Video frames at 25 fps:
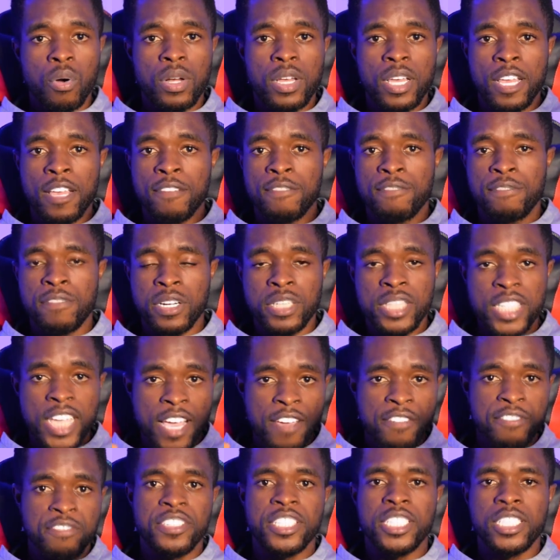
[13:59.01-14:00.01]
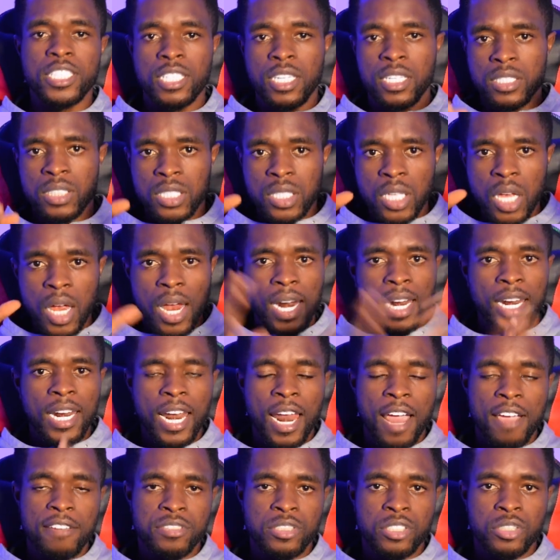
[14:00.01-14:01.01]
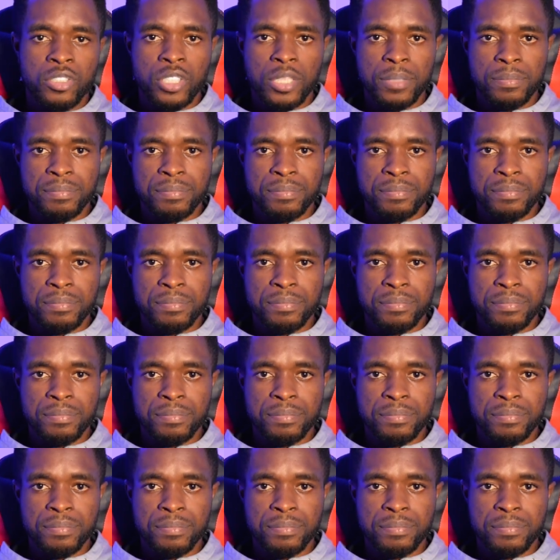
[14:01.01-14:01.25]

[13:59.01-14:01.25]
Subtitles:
a very efficient live stream.